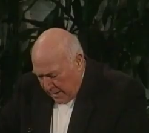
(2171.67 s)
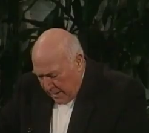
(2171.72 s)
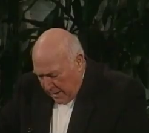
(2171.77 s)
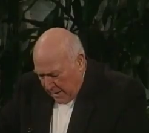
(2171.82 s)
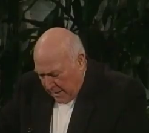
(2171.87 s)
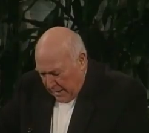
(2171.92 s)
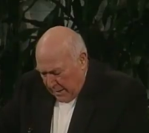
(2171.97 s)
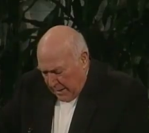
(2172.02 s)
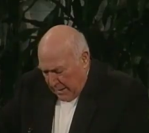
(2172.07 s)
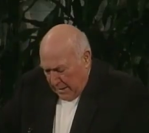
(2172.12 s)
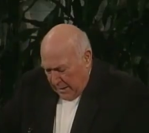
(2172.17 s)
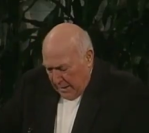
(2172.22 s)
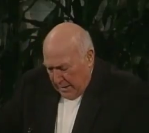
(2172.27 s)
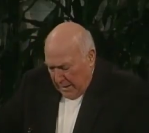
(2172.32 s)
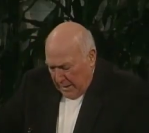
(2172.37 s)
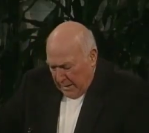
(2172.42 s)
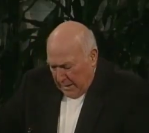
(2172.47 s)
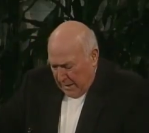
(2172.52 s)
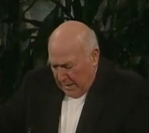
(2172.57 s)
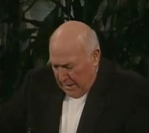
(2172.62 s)

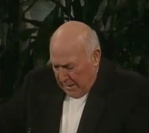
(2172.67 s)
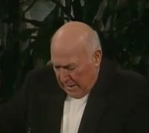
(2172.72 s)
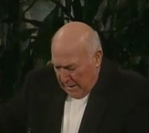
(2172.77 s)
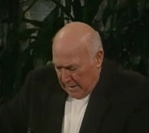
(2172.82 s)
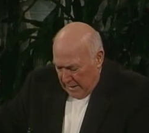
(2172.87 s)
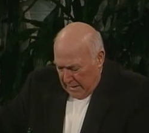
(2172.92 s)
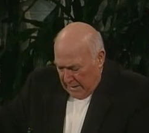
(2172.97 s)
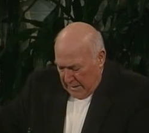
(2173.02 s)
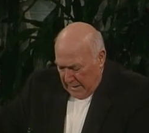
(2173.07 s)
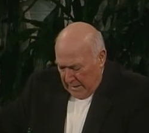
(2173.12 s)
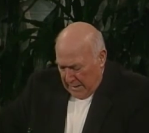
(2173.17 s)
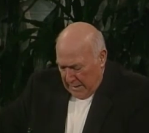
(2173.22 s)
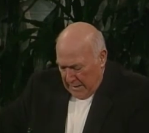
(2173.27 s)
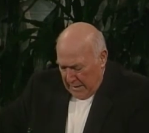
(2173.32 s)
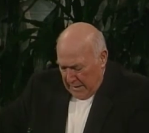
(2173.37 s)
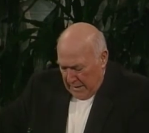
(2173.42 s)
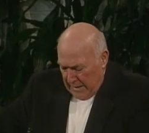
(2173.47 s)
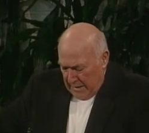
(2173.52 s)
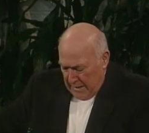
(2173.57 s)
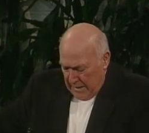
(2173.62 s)

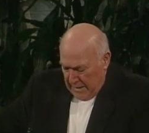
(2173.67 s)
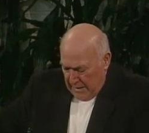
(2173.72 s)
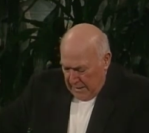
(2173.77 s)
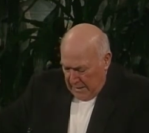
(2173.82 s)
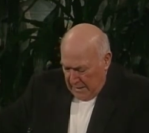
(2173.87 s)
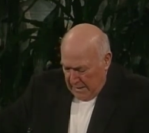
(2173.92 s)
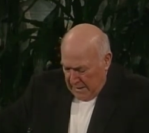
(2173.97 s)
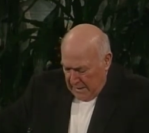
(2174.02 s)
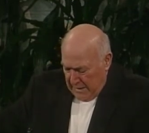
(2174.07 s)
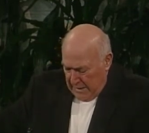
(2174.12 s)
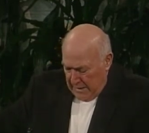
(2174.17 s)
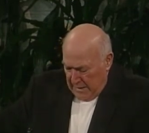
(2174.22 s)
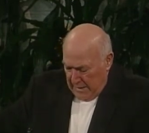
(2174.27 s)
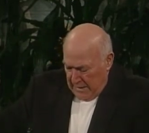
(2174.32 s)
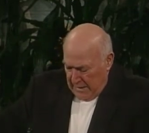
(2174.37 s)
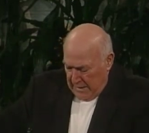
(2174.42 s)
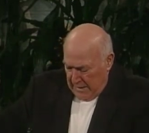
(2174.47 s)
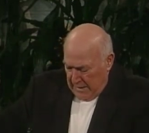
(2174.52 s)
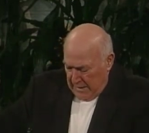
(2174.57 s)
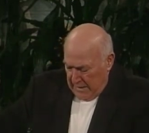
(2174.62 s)

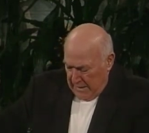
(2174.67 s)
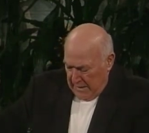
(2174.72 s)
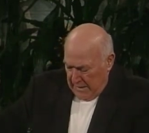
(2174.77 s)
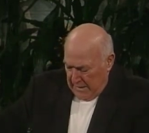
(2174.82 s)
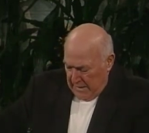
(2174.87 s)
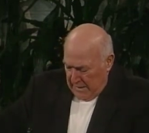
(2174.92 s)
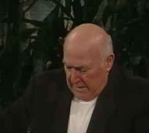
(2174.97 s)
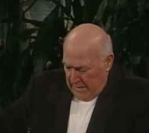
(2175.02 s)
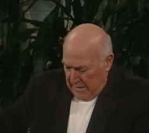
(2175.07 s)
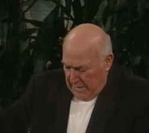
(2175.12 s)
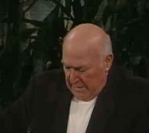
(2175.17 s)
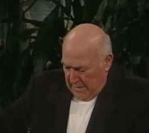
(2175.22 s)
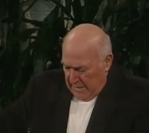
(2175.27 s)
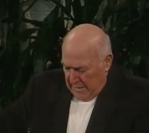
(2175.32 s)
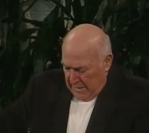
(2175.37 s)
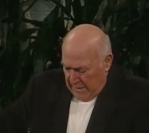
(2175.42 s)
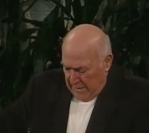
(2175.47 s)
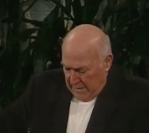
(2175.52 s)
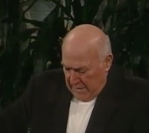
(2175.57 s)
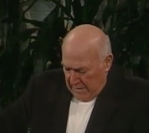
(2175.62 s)

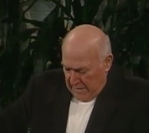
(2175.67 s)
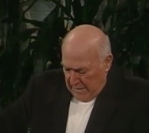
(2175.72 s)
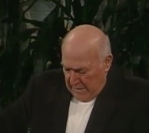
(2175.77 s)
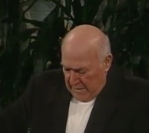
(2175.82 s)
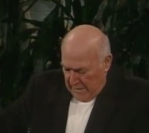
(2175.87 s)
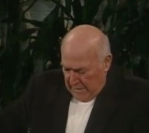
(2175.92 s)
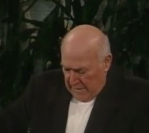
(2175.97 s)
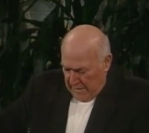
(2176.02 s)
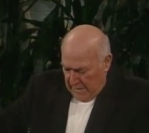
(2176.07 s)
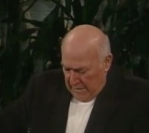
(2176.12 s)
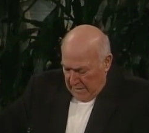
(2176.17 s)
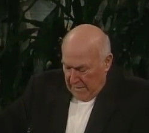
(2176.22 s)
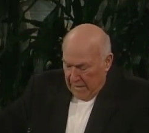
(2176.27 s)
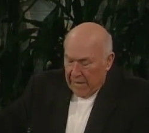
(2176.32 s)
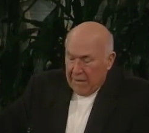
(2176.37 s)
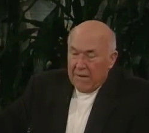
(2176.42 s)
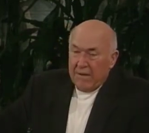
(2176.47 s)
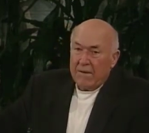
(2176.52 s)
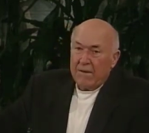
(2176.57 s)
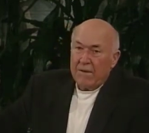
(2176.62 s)
(no one is talking)